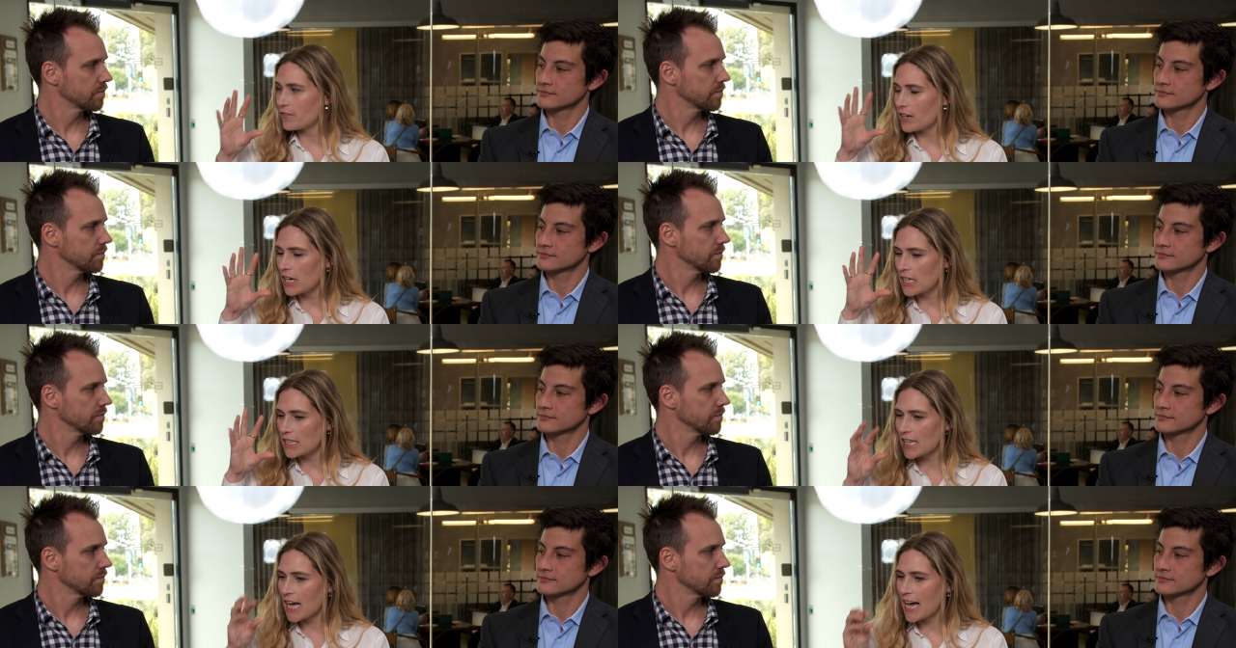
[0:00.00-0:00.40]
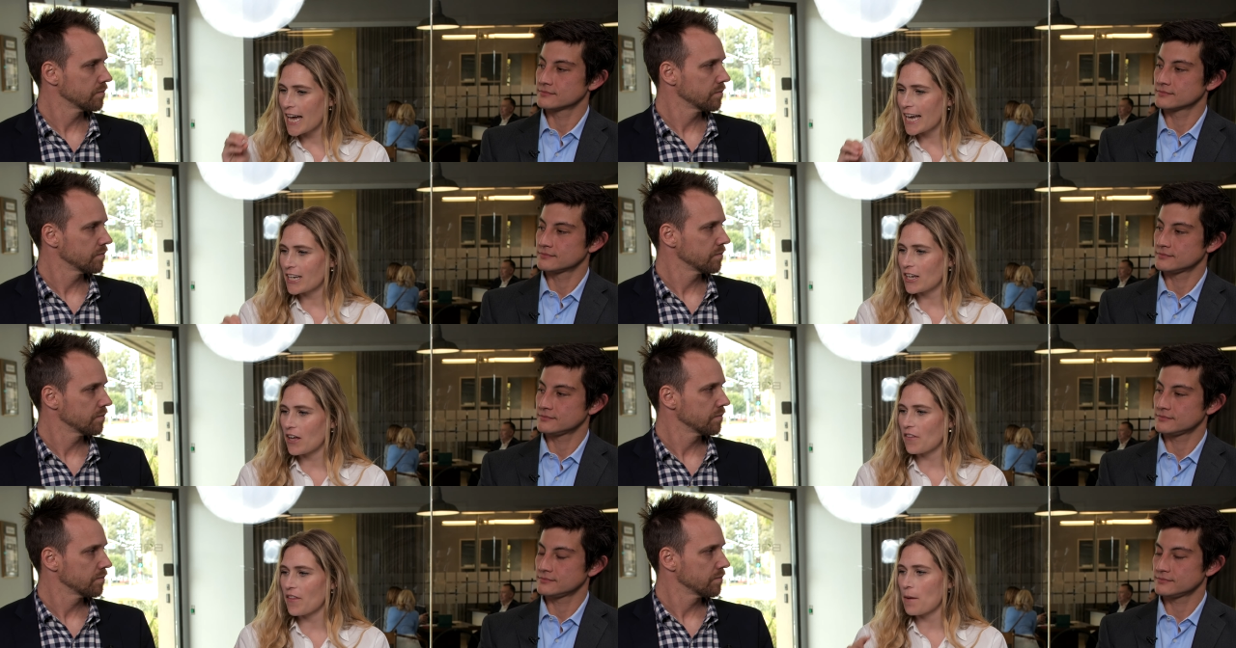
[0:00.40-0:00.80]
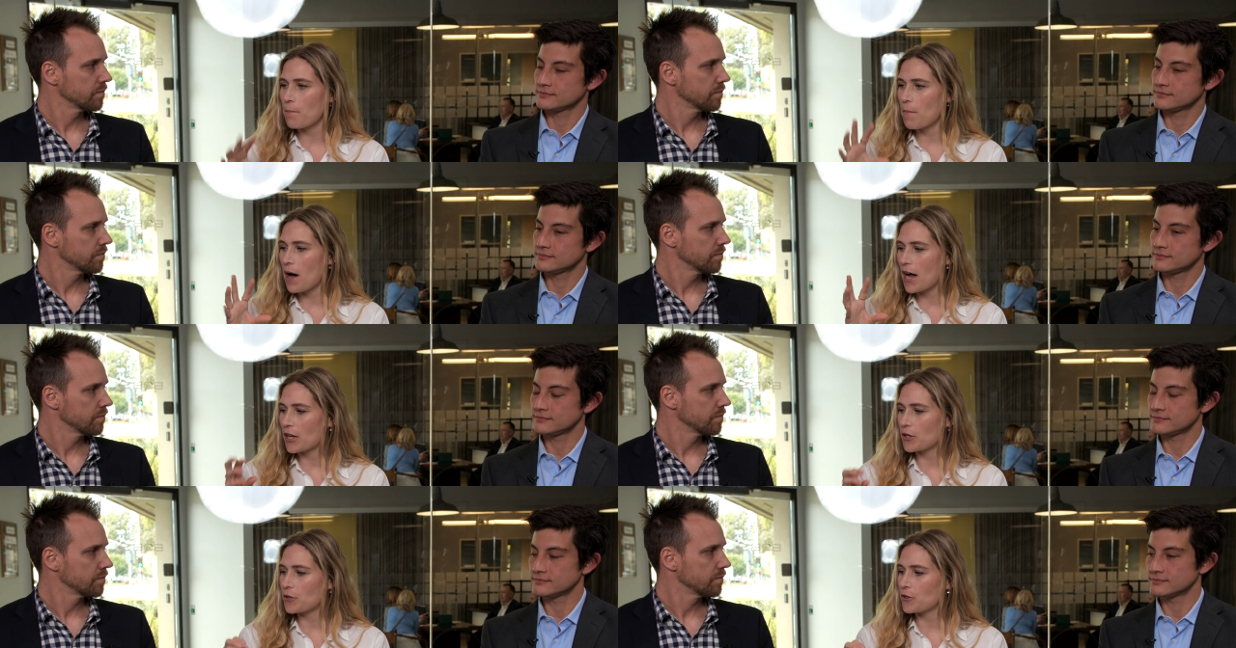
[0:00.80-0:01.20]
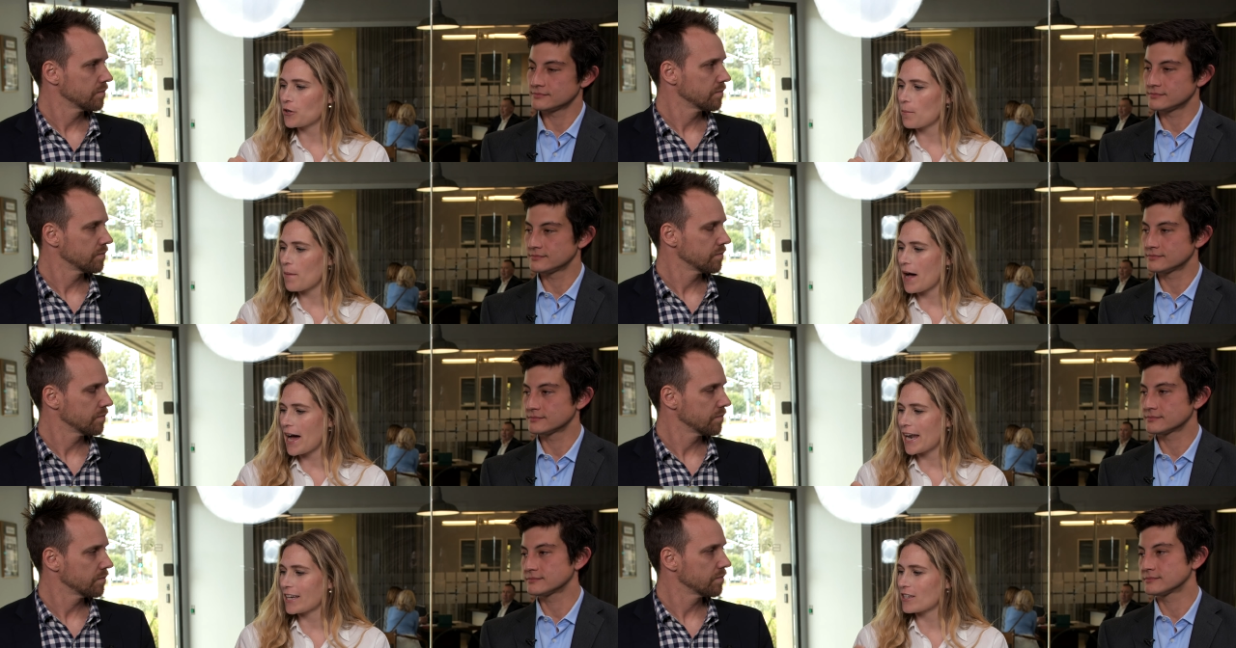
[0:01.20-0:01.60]
Speaker 1: of align on that
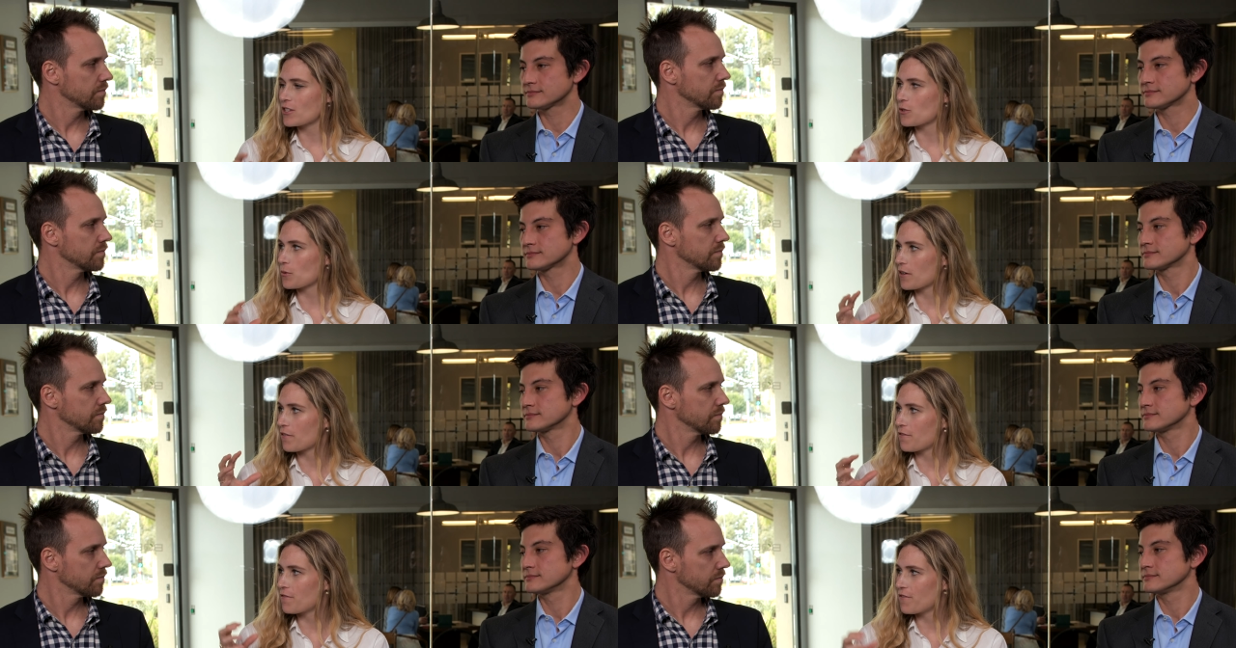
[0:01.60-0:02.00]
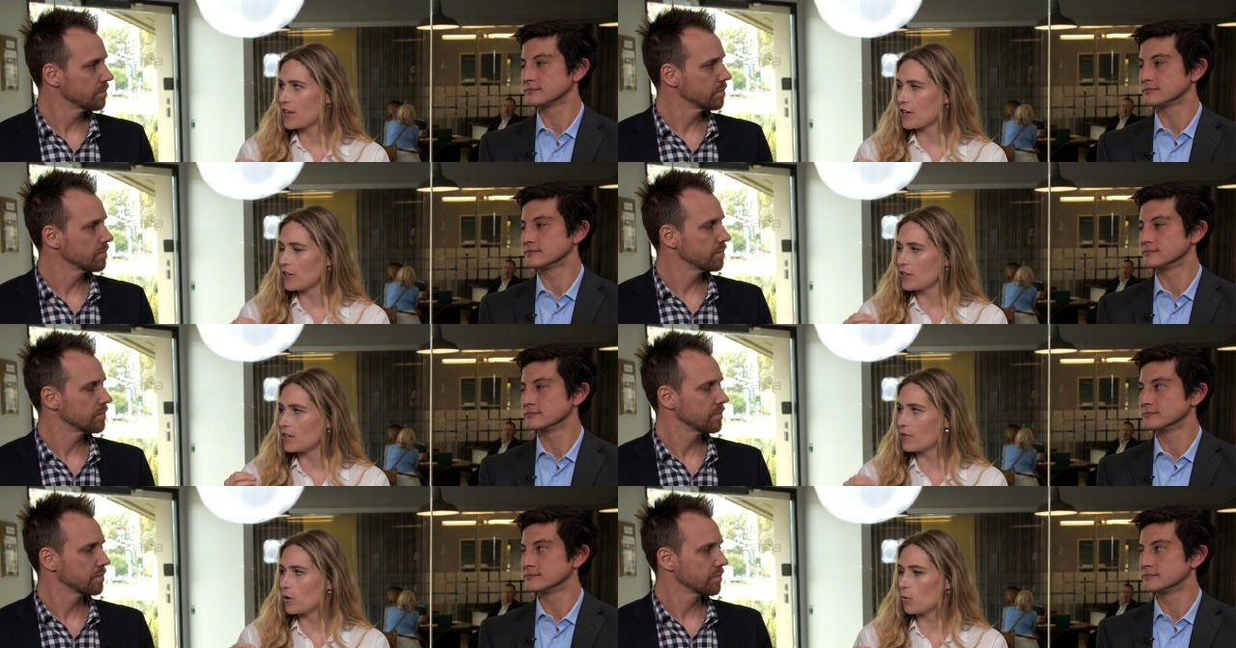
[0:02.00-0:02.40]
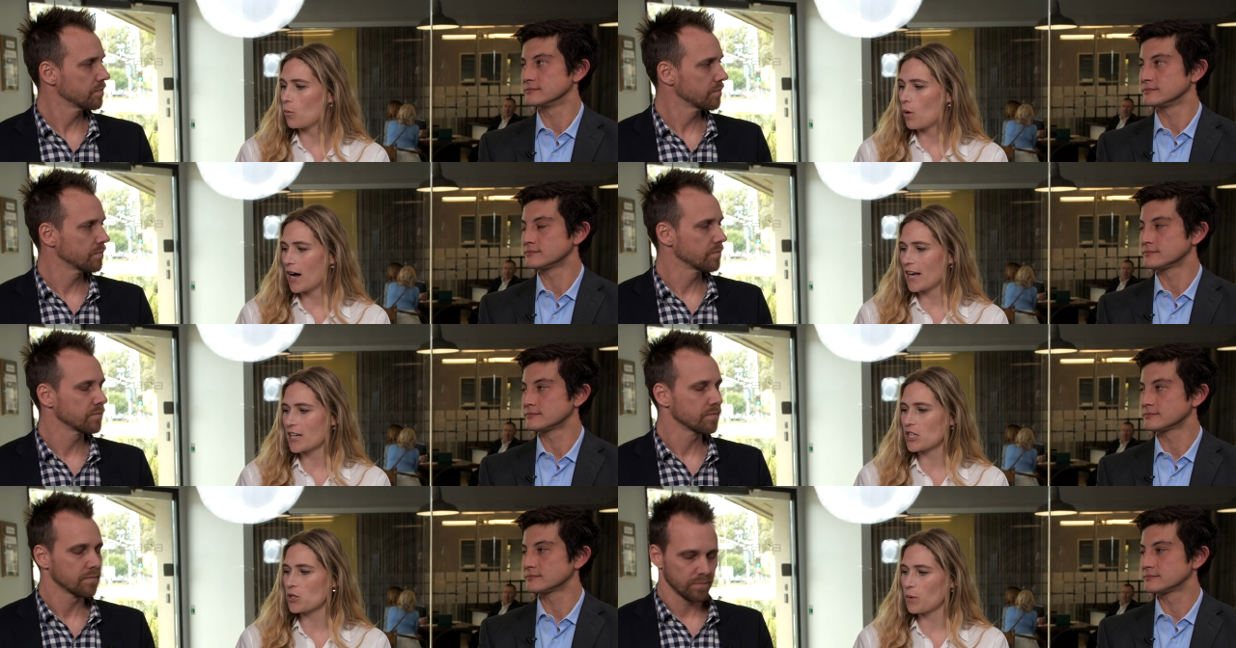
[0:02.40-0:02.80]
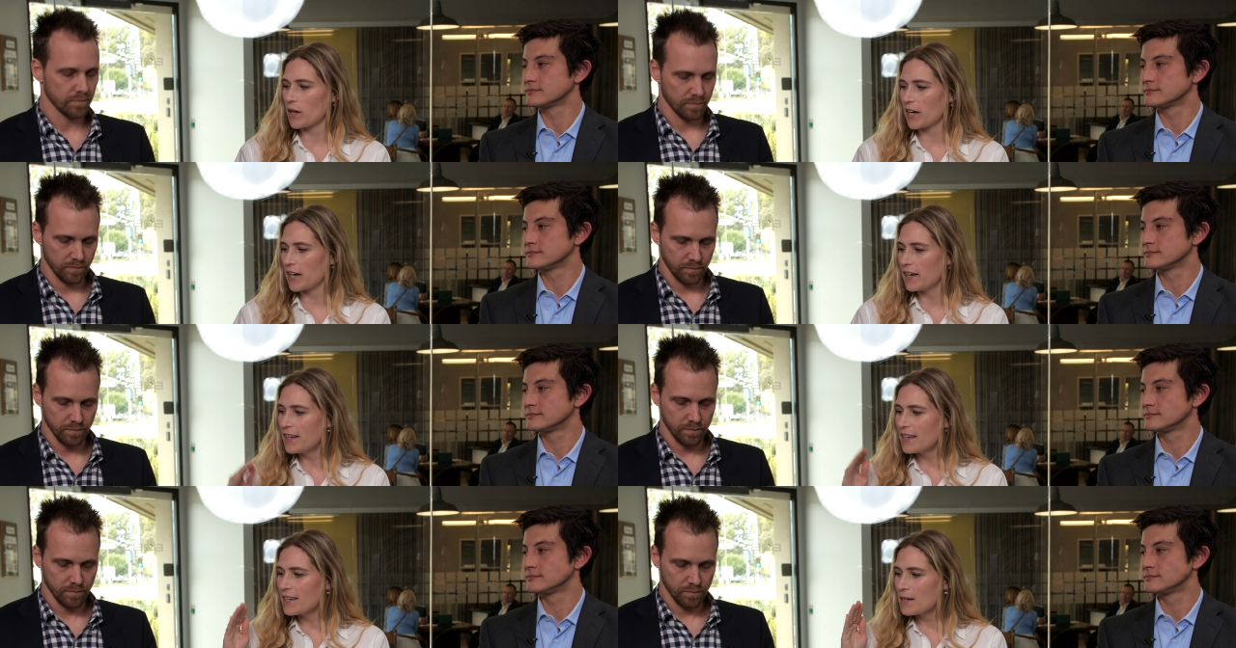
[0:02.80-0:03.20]
monochromatic sort of feel of a watch
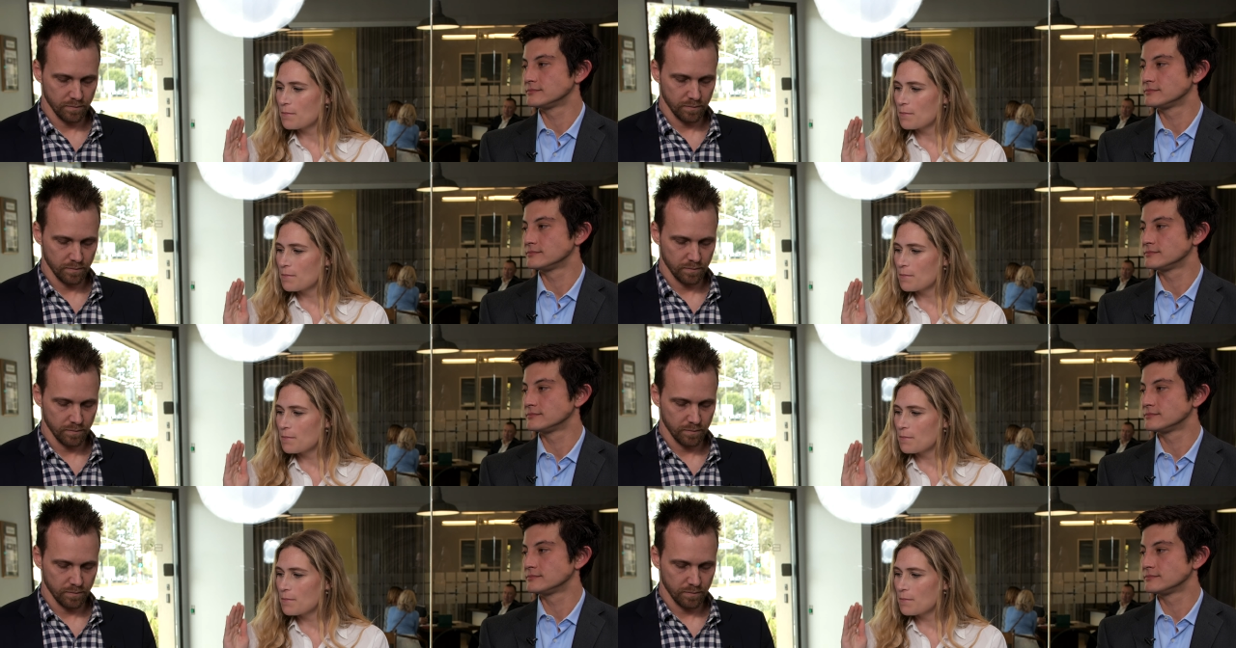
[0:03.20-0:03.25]
where